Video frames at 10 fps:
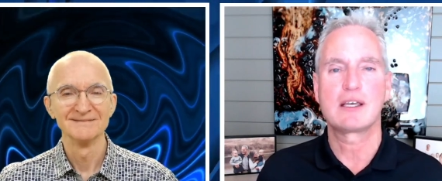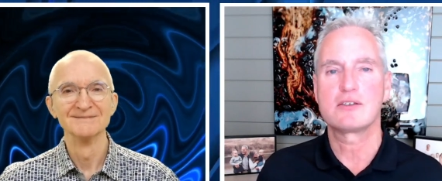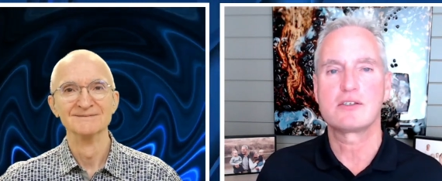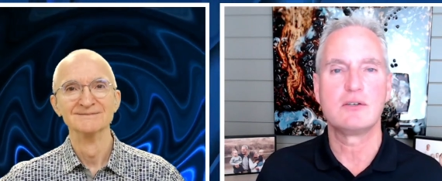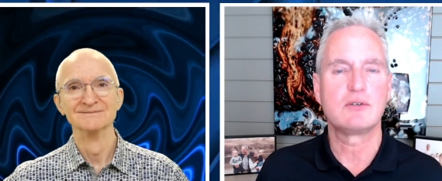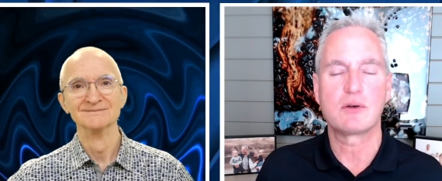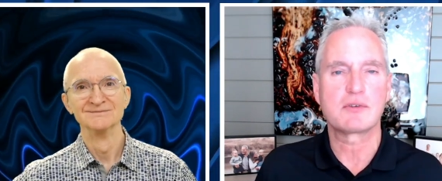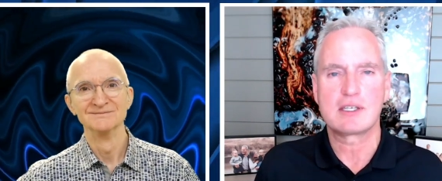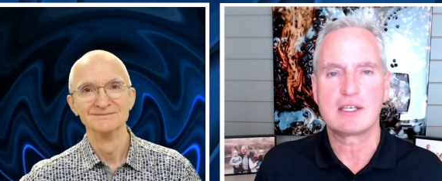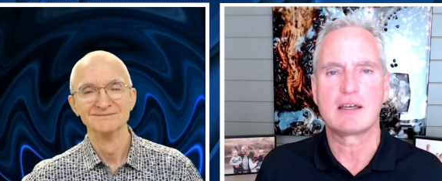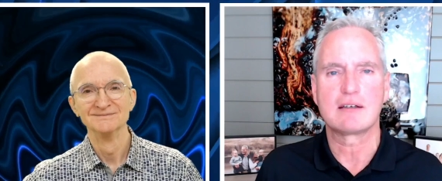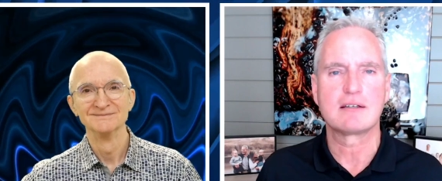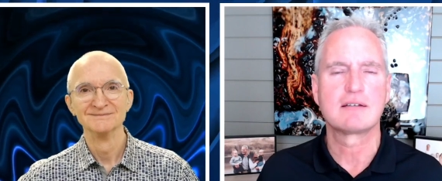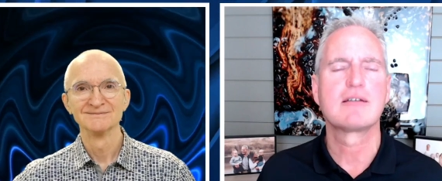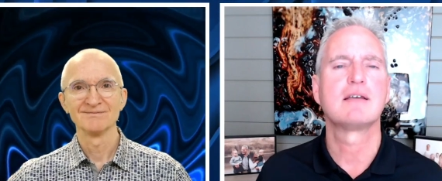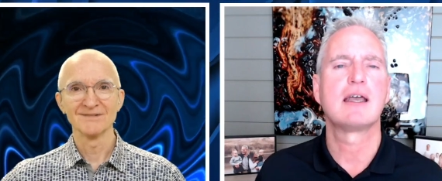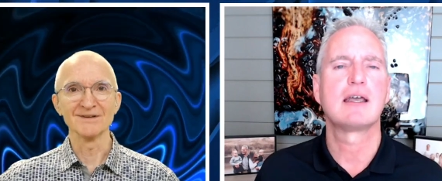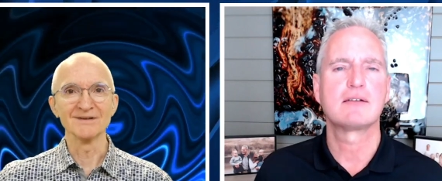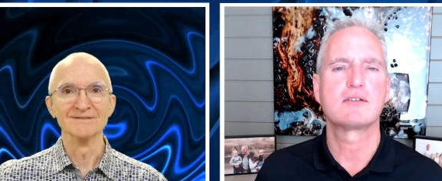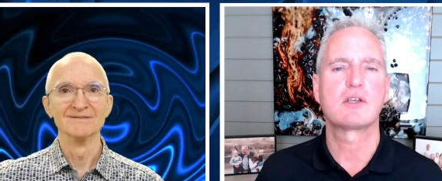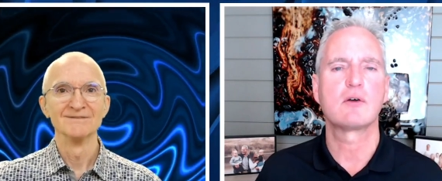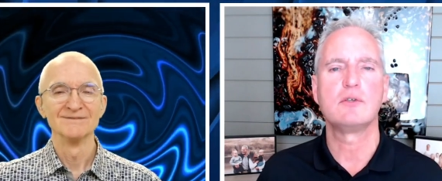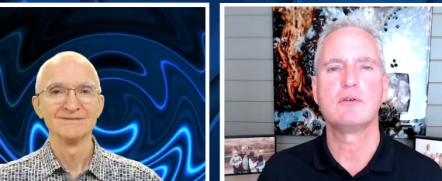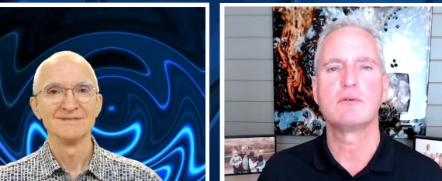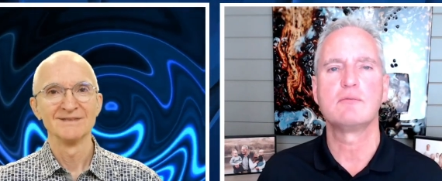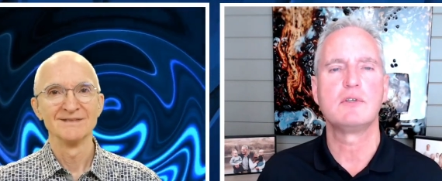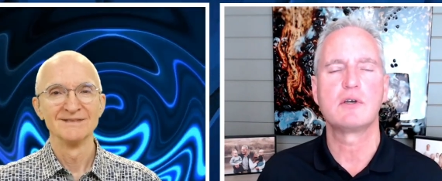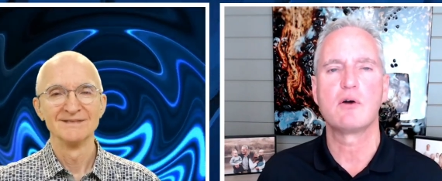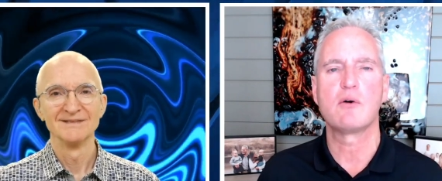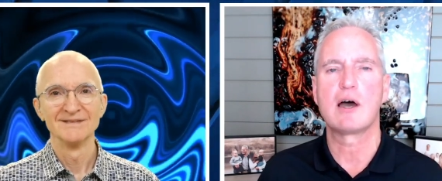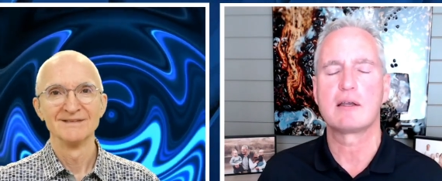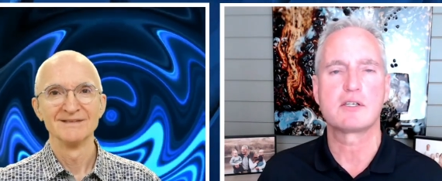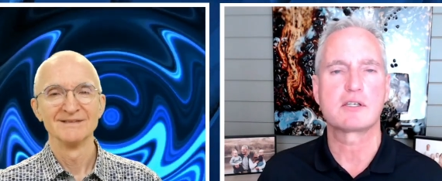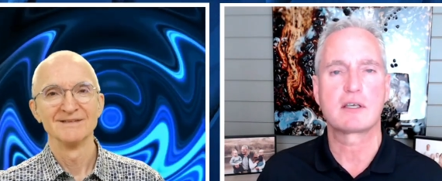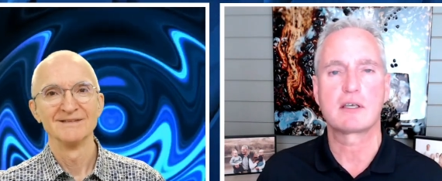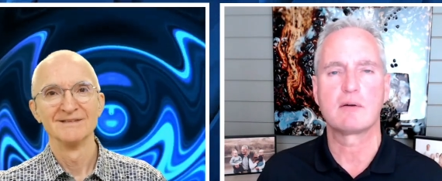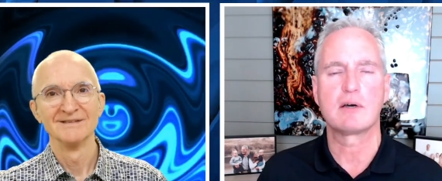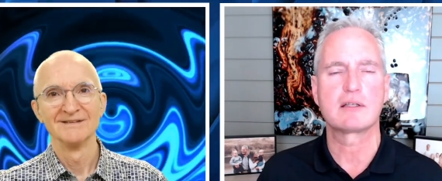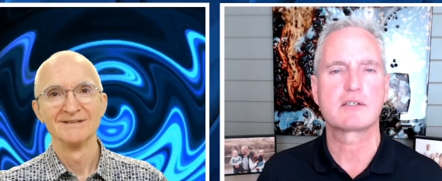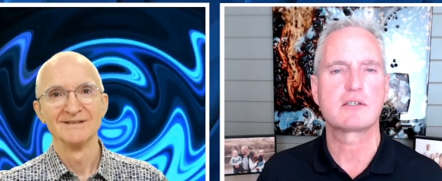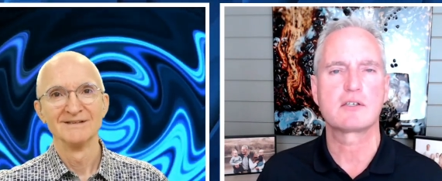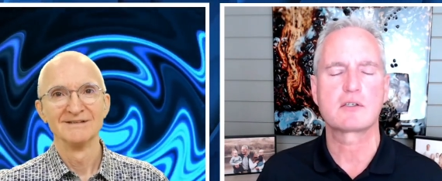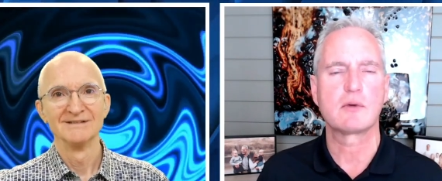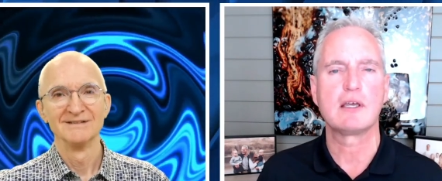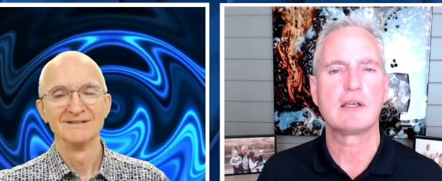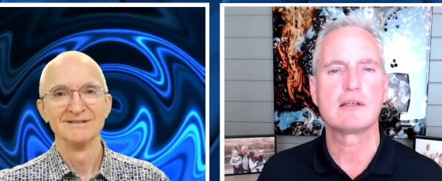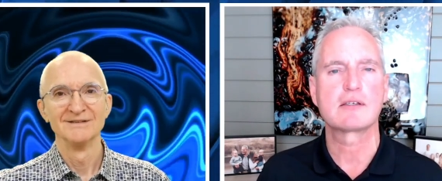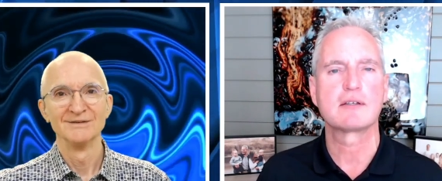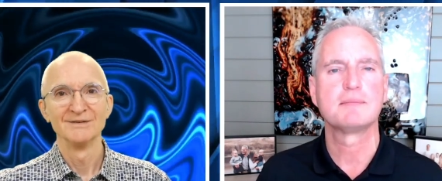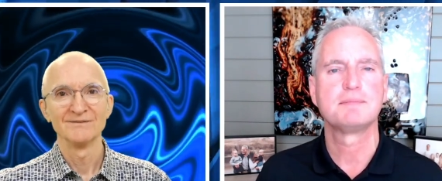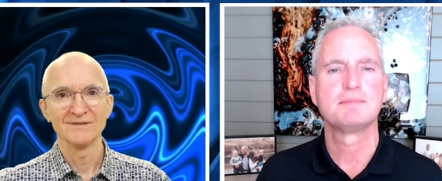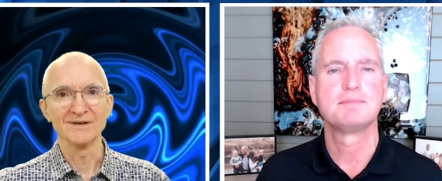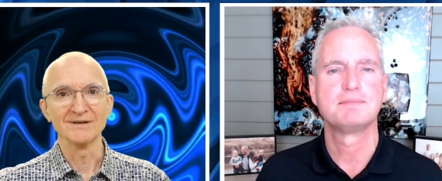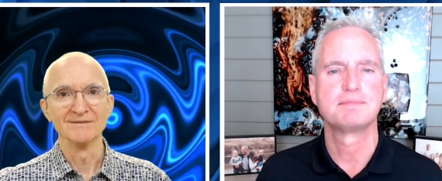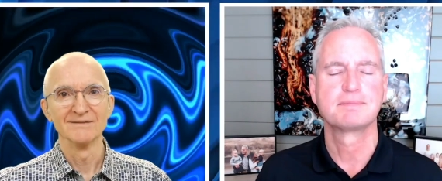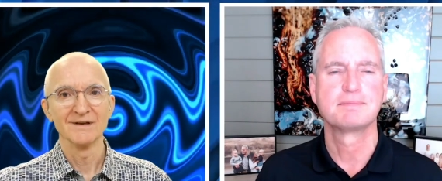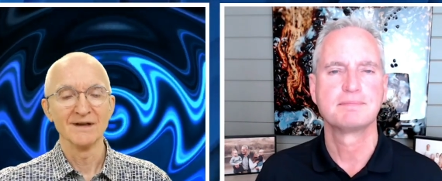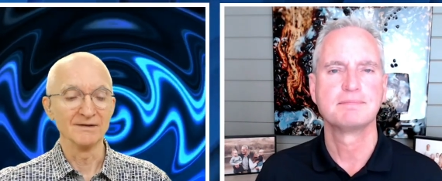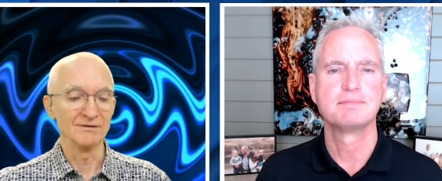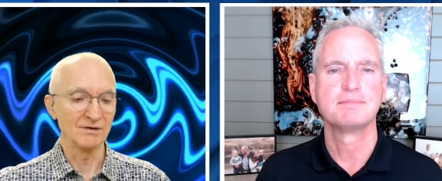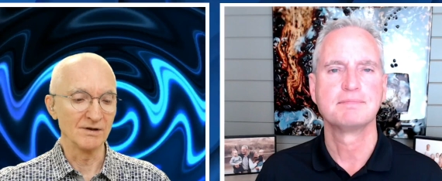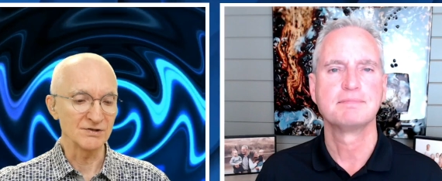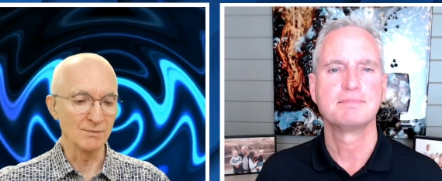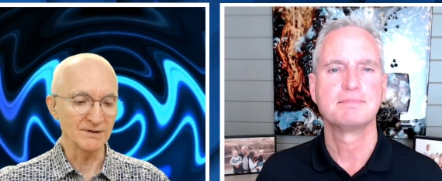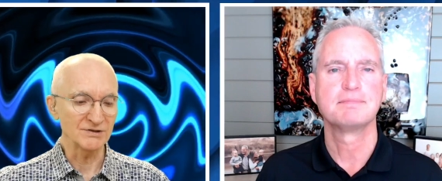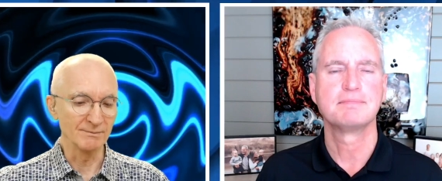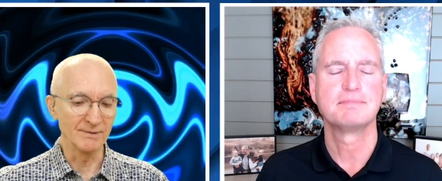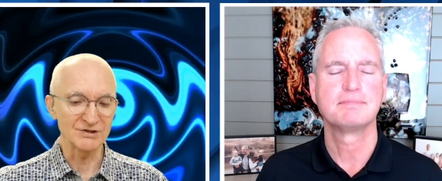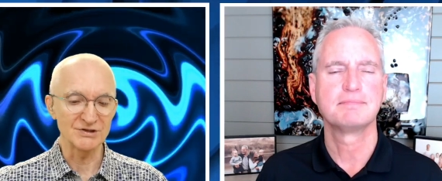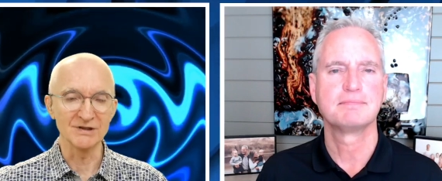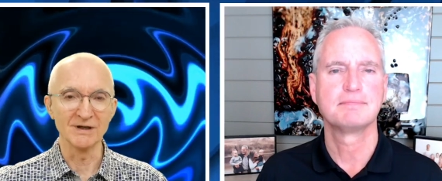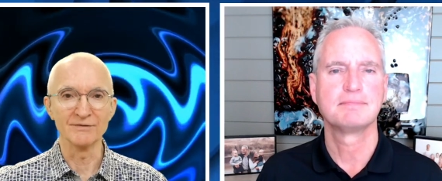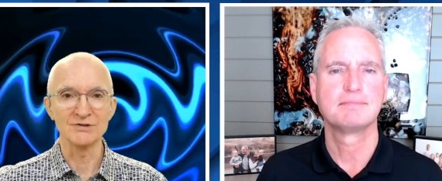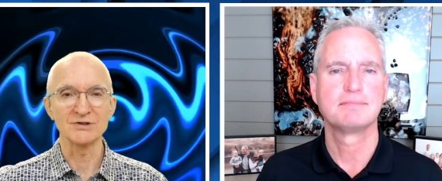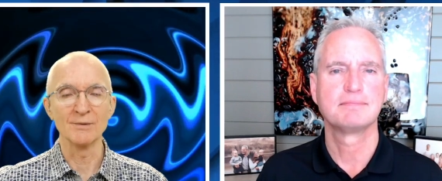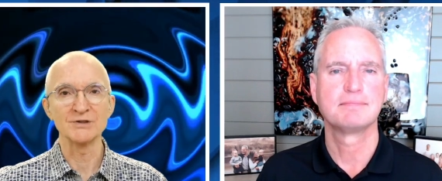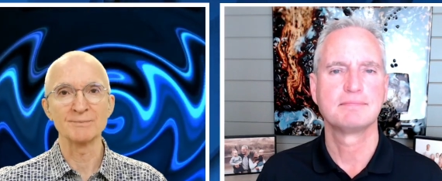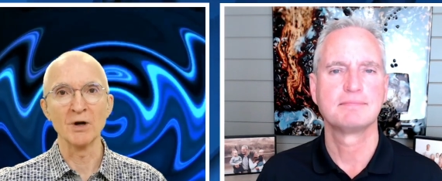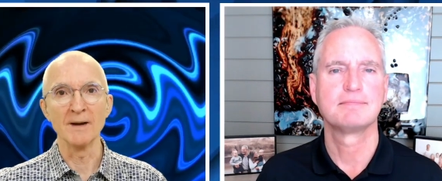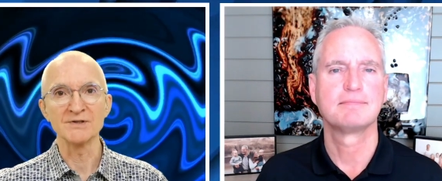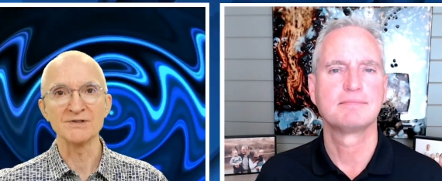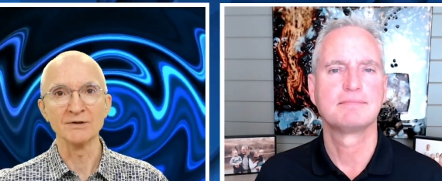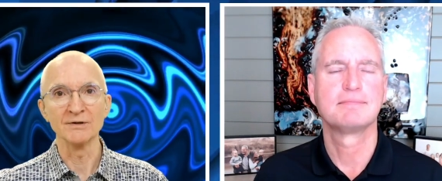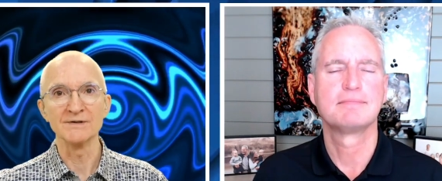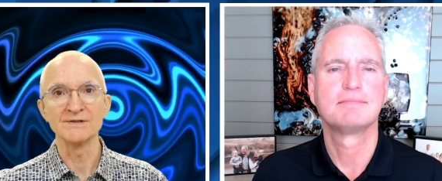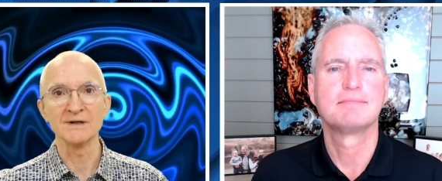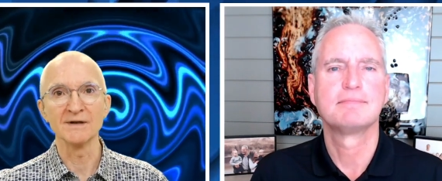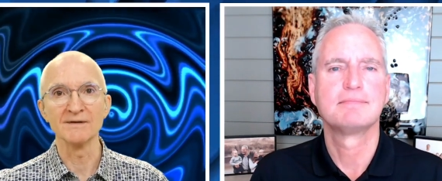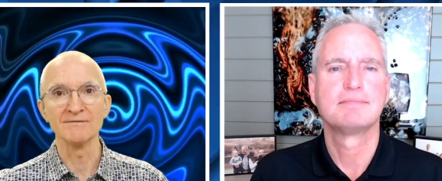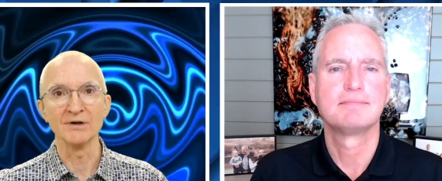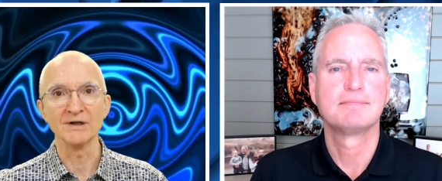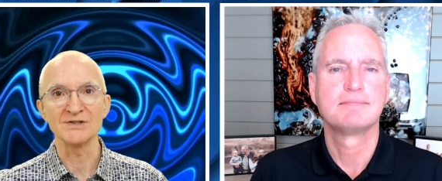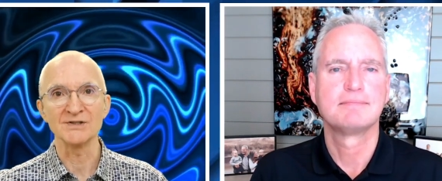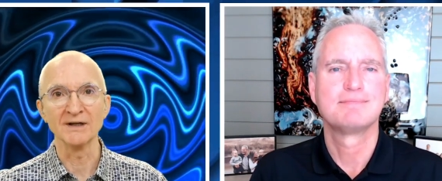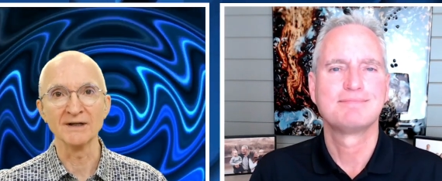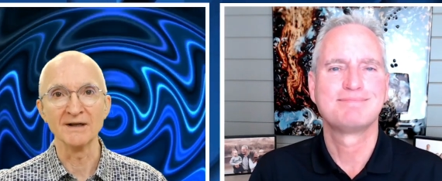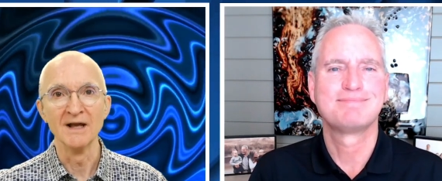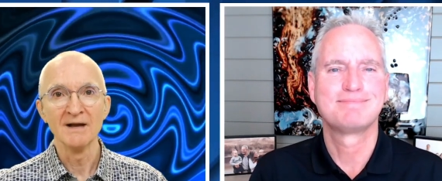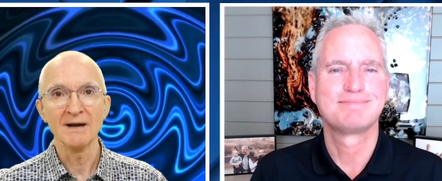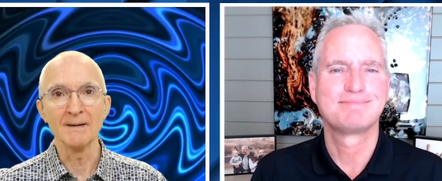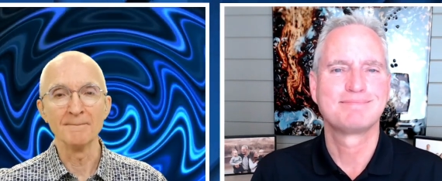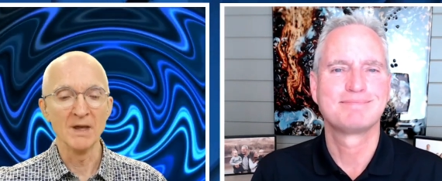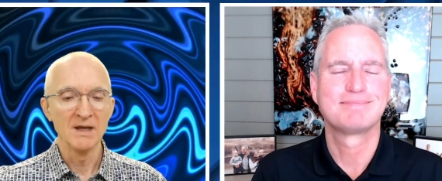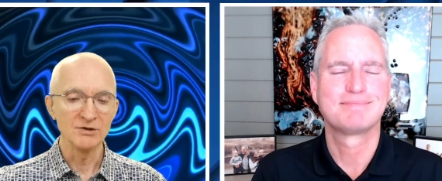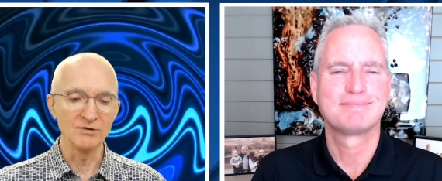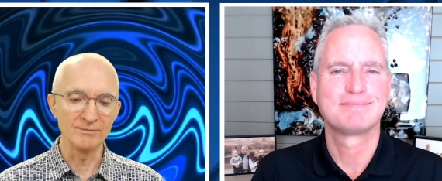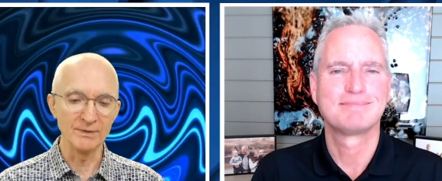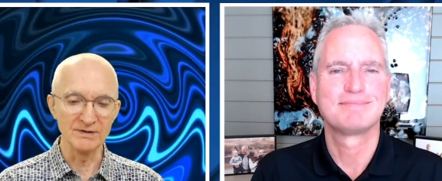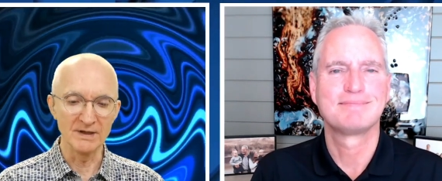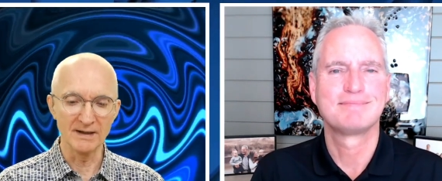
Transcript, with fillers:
Speaker 1: because you don't see it. Yeah. And so you you go on and just think, well, this is just the way it is.
Speaker 2: Yeah. Uh, so much, much. Uh, there's so much promise here. It's uh, very exciting. Um, you've been